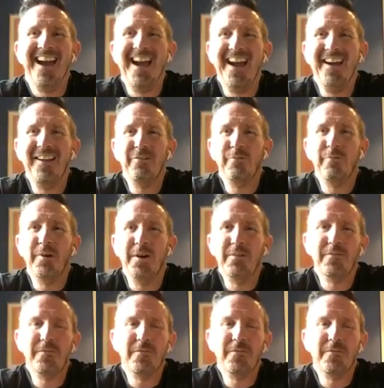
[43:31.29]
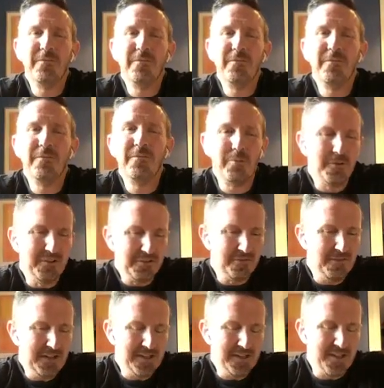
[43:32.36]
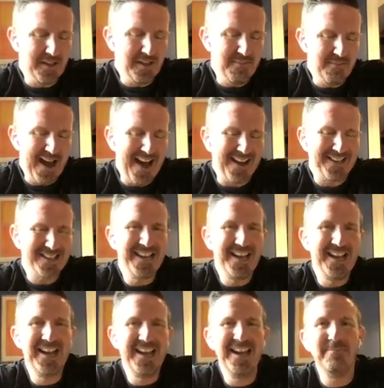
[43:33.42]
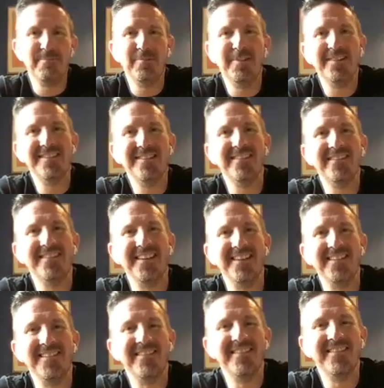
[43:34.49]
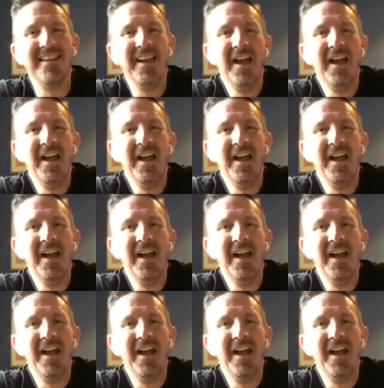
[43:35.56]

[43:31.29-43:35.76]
And 1. Forward fold, feet to the mat, hip width distance.